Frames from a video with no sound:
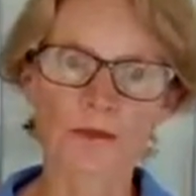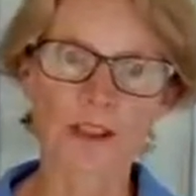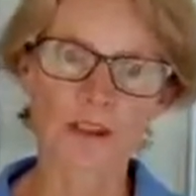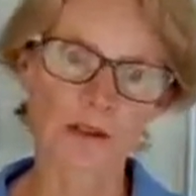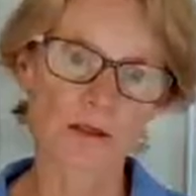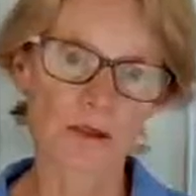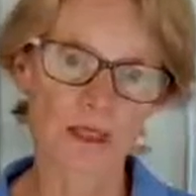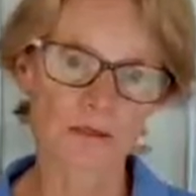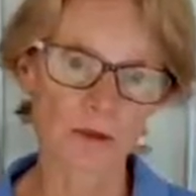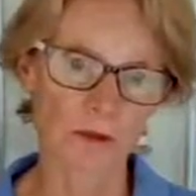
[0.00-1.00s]
And so it's really
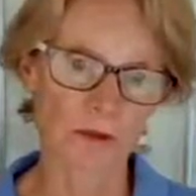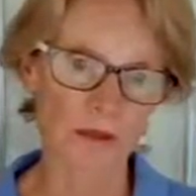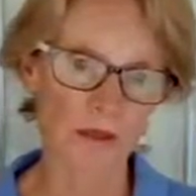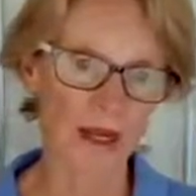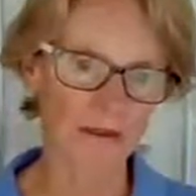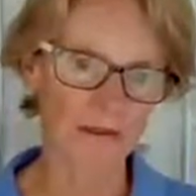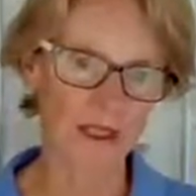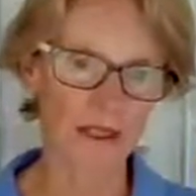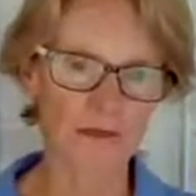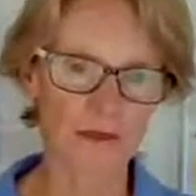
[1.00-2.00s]
important that you have
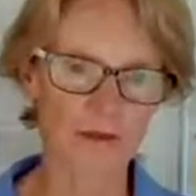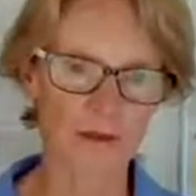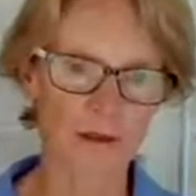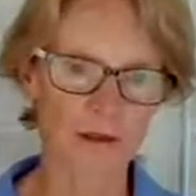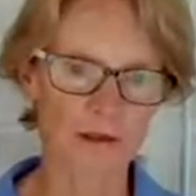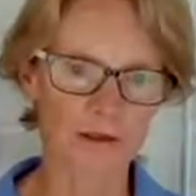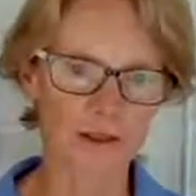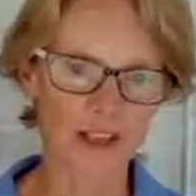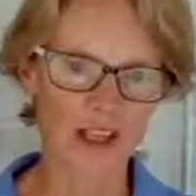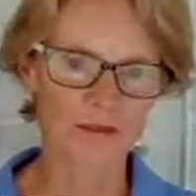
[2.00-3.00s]
that before you
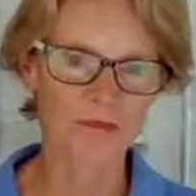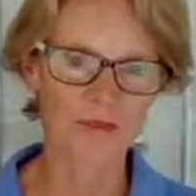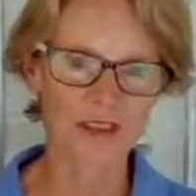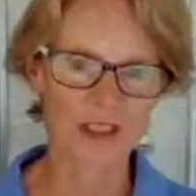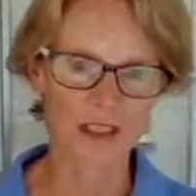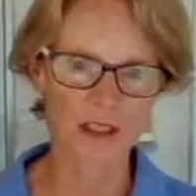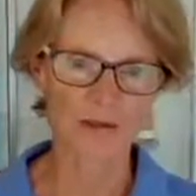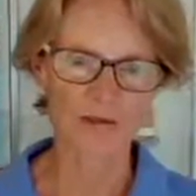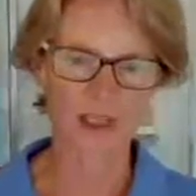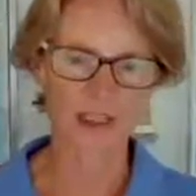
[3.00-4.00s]
start
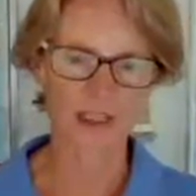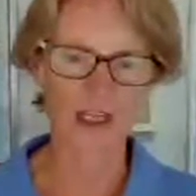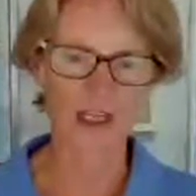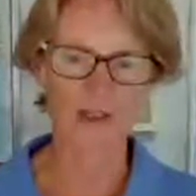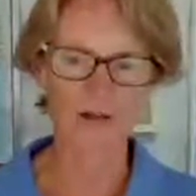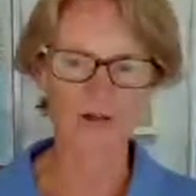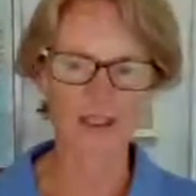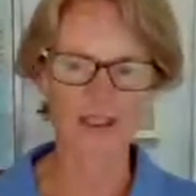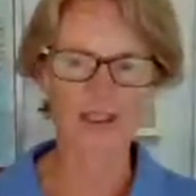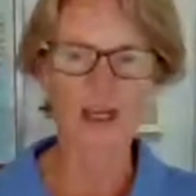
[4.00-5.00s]
teaching flying changes,
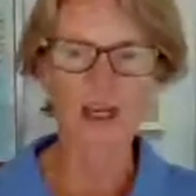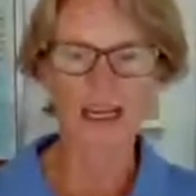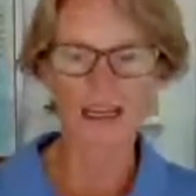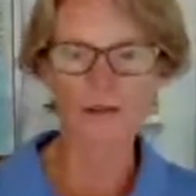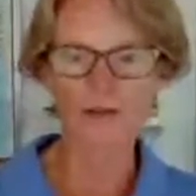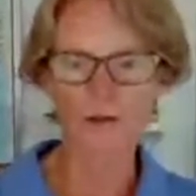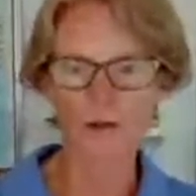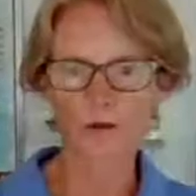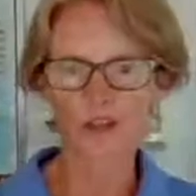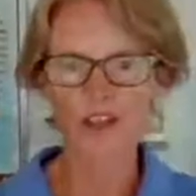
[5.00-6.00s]
because if the
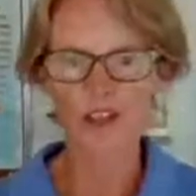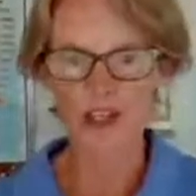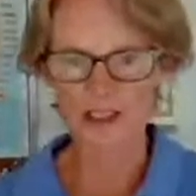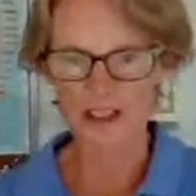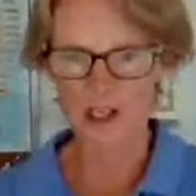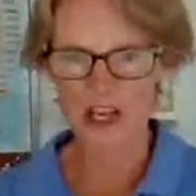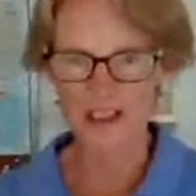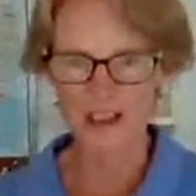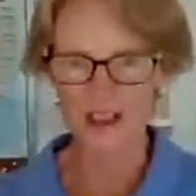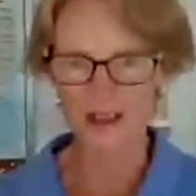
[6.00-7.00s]
horse is just
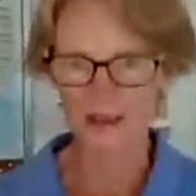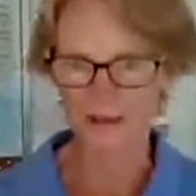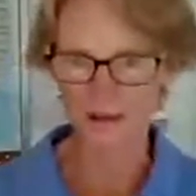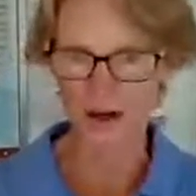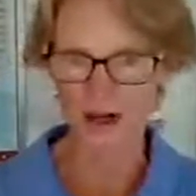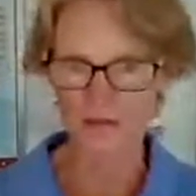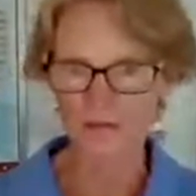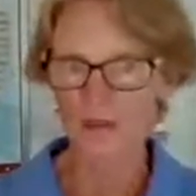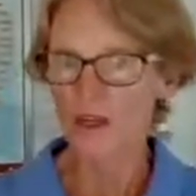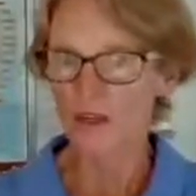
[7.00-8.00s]
changing in the front,
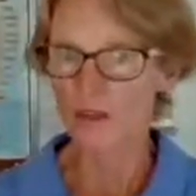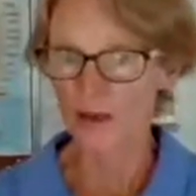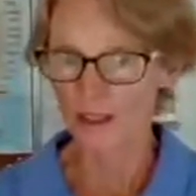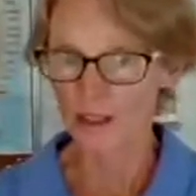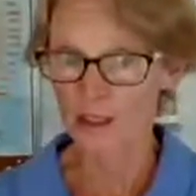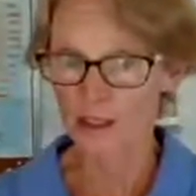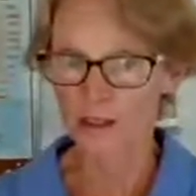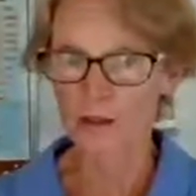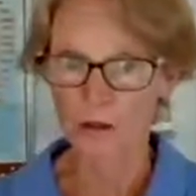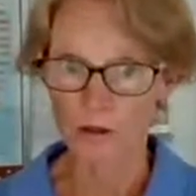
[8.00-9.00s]
you actually
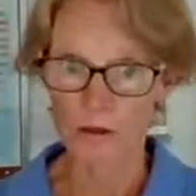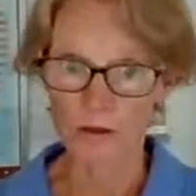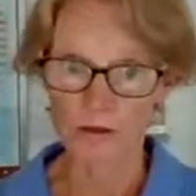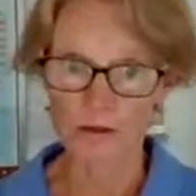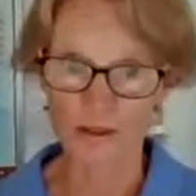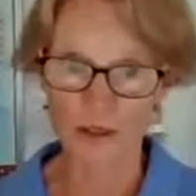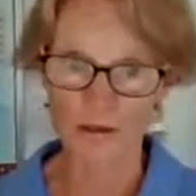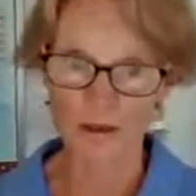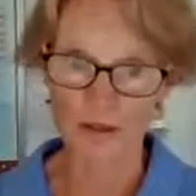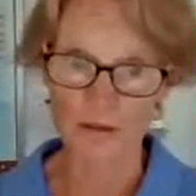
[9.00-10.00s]
could,
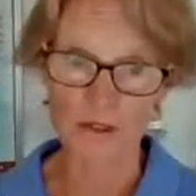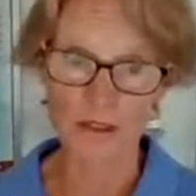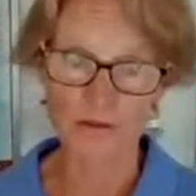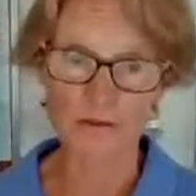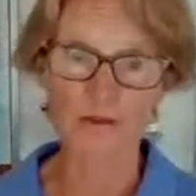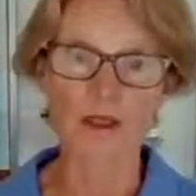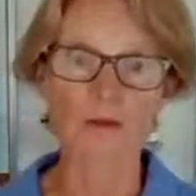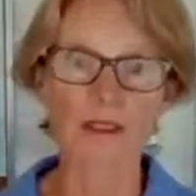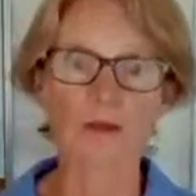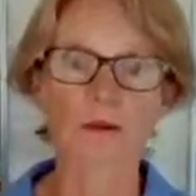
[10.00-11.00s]
run the risk of
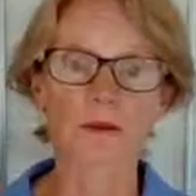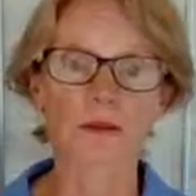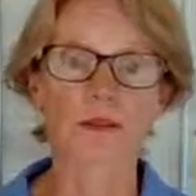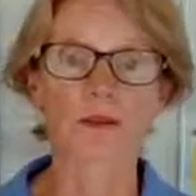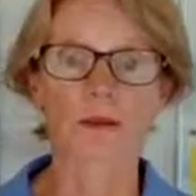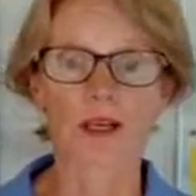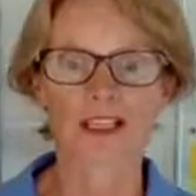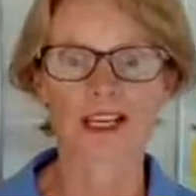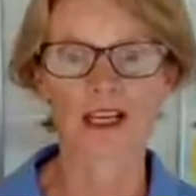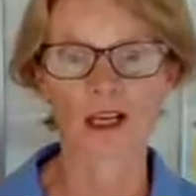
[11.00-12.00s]
developing a horse that's quite
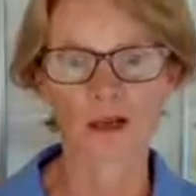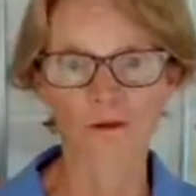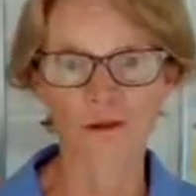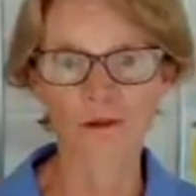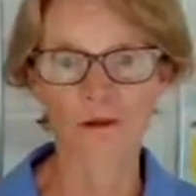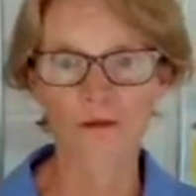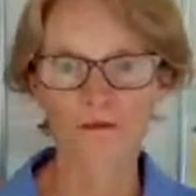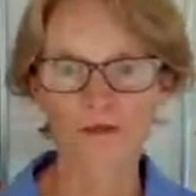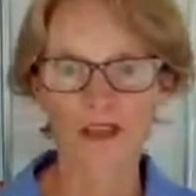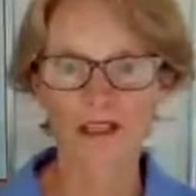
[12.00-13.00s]
comfortable
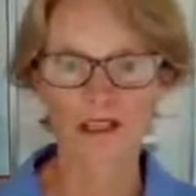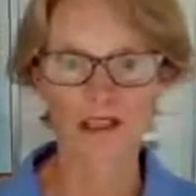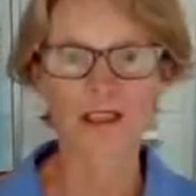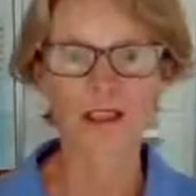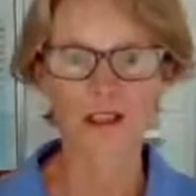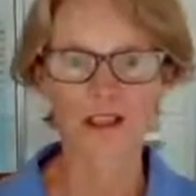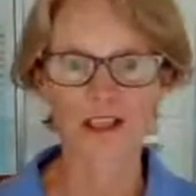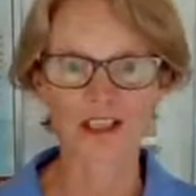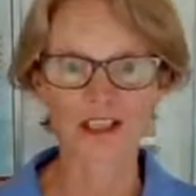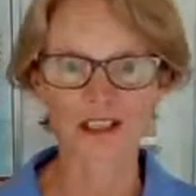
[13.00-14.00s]
going
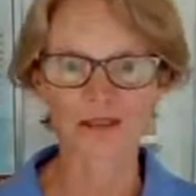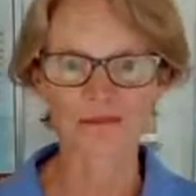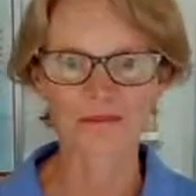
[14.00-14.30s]
disunited.